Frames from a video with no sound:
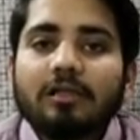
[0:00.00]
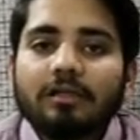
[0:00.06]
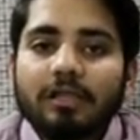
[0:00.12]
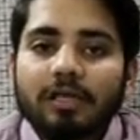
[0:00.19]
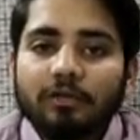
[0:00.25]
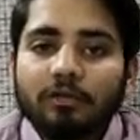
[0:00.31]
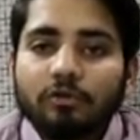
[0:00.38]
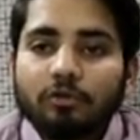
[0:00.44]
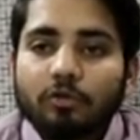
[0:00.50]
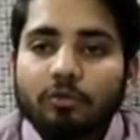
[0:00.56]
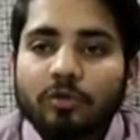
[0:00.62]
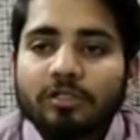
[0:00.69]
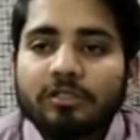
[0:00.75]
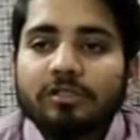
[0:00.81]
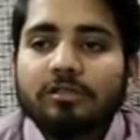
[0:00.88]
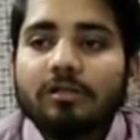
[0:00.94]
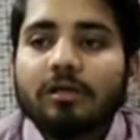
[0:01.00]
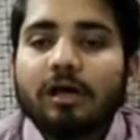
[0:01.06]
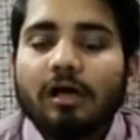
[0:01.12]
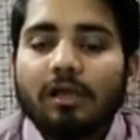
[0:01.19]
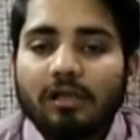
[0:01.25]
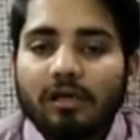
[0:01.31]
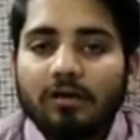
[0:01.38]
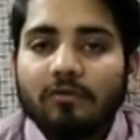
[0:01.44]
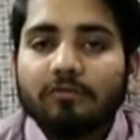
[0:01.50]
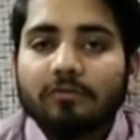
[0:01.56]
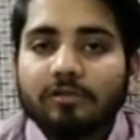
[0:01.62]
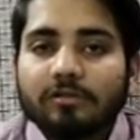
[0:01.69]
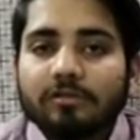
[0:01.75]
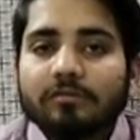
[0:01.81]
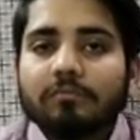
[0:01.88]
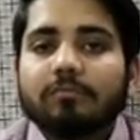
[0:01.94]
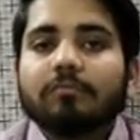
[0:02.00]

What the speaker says: Thank you so much. Allah Hafiz.